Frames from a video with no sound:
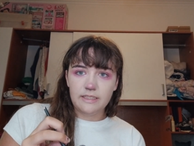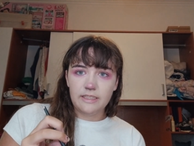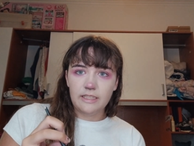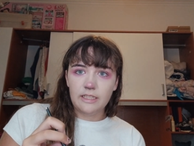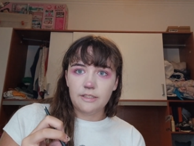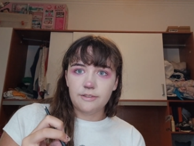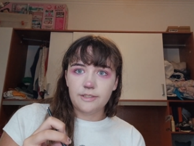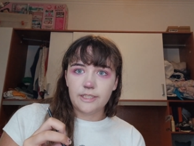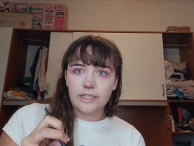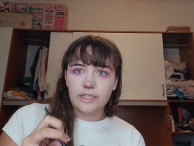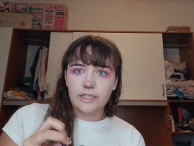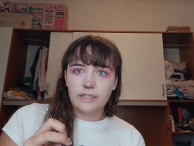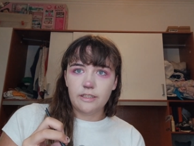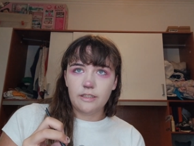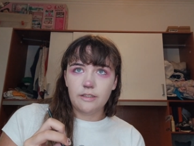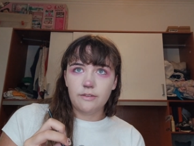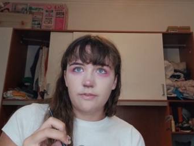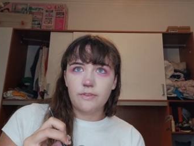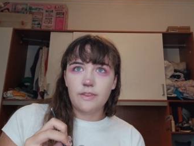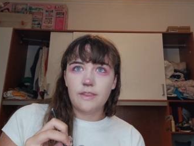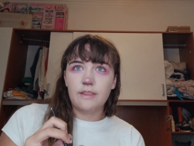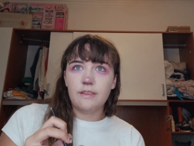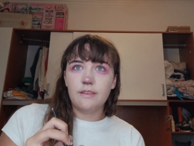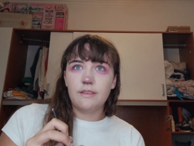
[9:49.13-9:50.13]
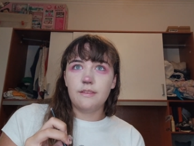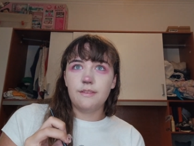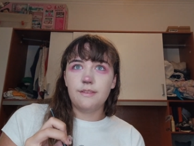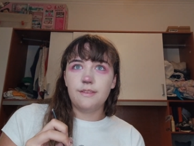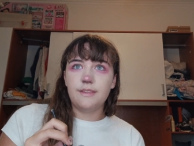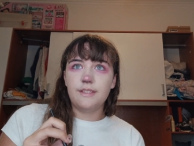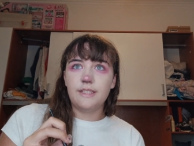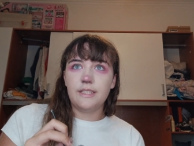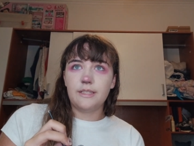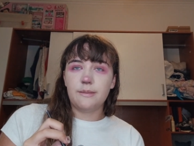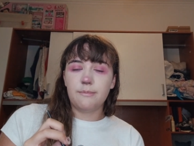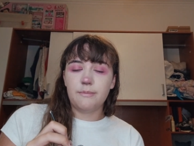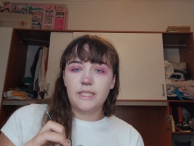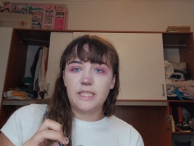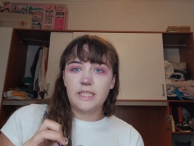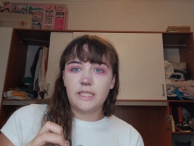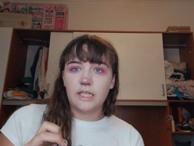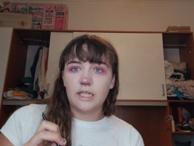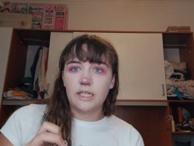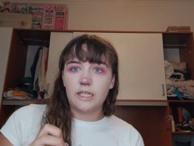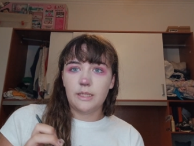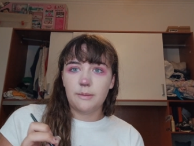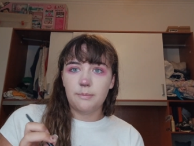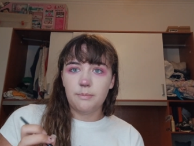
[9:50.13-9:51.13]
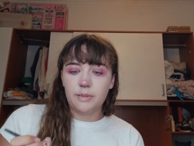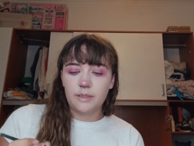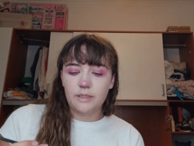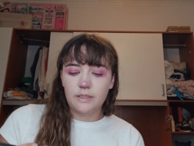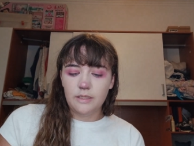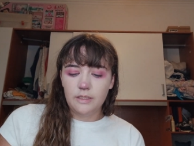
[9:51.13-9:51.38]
era of their makeup,